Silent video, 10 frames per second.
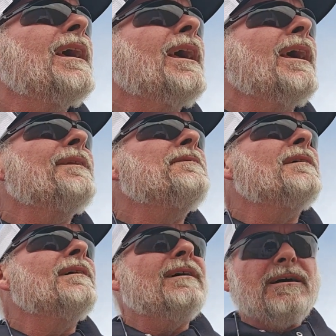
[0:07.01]
And
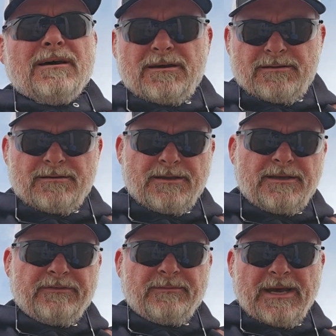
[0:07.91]

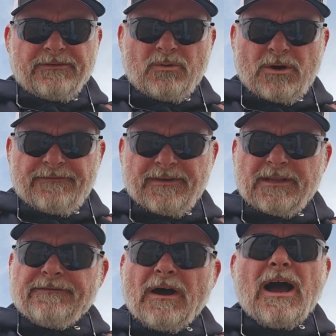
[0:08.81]
it's about
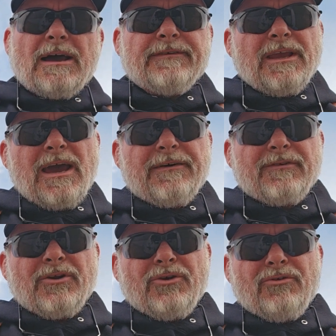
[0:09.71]
12:55 in the
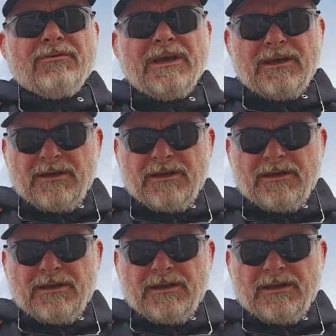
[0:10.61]
afternoon.